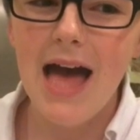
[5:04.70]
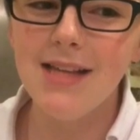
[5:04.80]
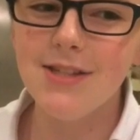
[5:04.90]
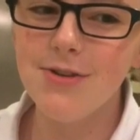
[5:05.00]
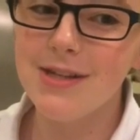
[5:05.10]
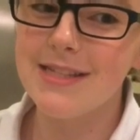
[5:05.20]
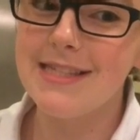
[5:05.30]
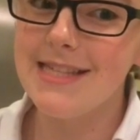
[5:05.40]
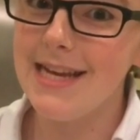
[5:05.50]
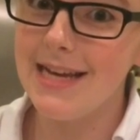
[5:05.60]
As you can
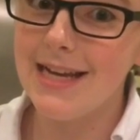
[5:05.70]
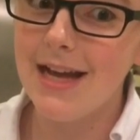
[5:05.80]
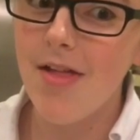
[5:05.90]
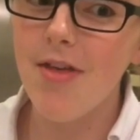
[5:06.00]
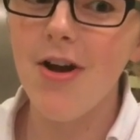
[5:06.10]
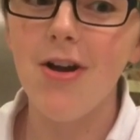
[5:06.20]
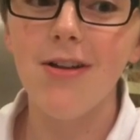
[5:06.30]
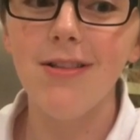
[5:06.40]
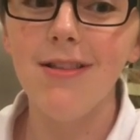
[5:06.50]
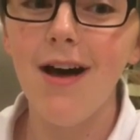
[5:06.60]
see, there
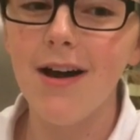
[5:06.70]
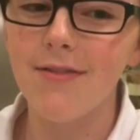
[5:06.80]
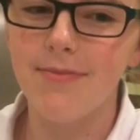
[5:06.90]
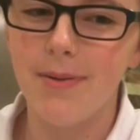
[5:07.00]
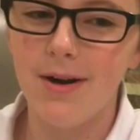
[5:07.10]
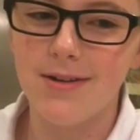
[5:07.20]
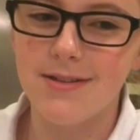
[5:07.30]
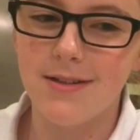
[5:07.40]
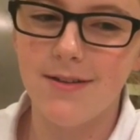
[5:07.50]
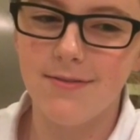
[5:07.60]
are a lot of
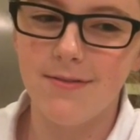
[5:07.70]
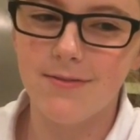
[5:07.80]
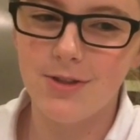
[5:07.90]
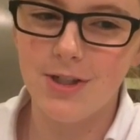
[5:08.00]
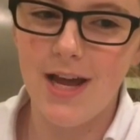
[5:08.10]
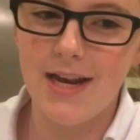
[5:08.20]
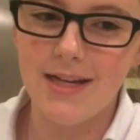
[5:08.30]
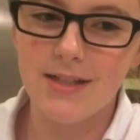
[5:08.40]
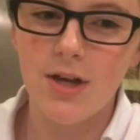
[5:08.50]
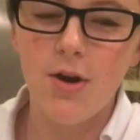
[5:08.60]
parts of
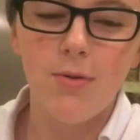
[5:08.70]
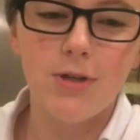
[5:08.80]
genetics,